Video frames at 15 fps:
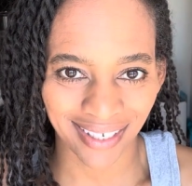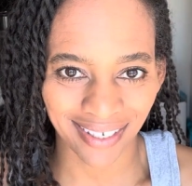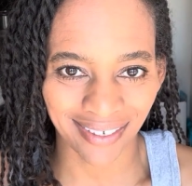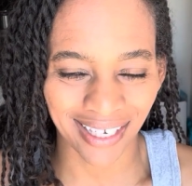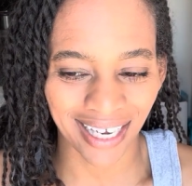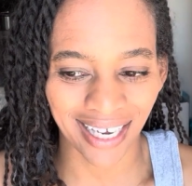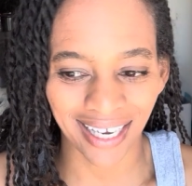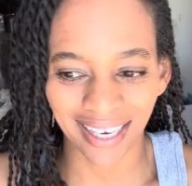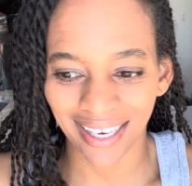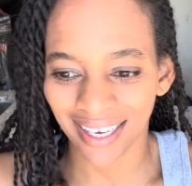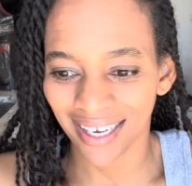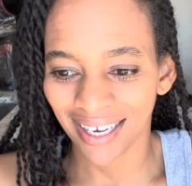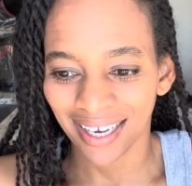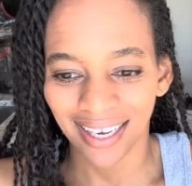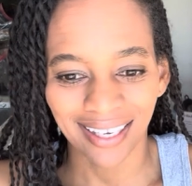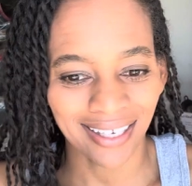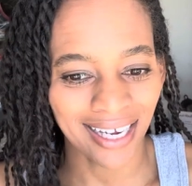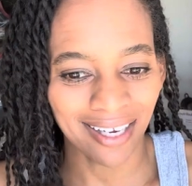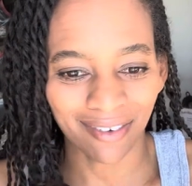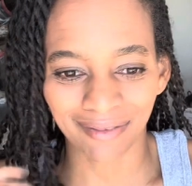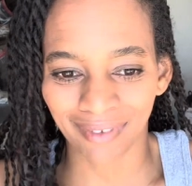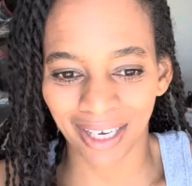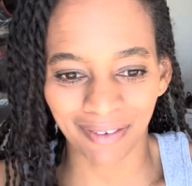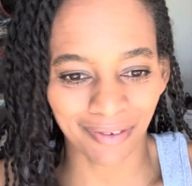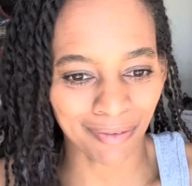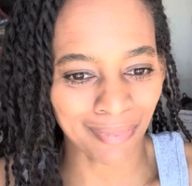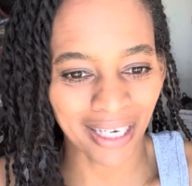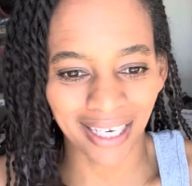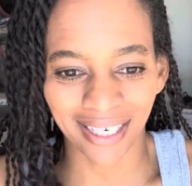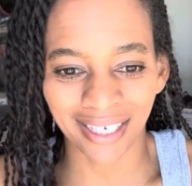Okay? Like for
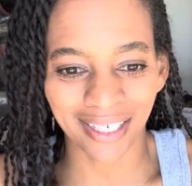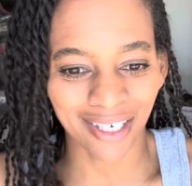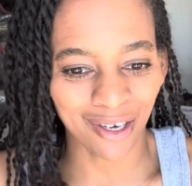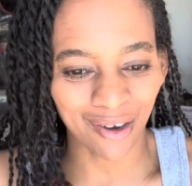me,